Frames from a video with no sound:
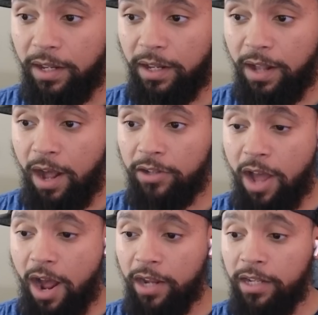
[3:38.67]
oh
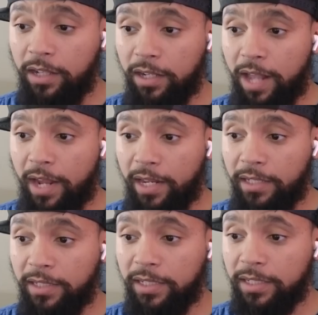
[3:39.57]
nah, he look like he
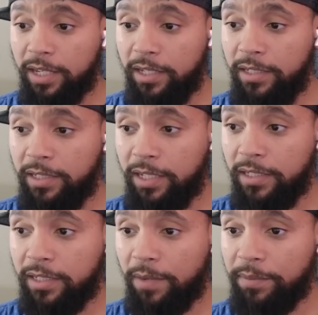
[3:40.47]
sees something, he's seen
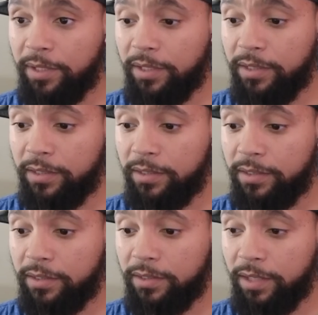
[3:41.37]
something.
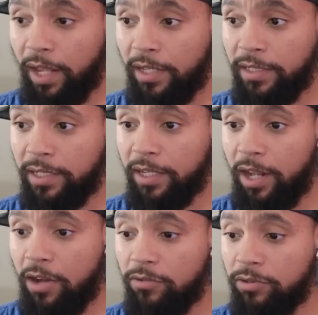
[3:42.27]
He's seen a ghost.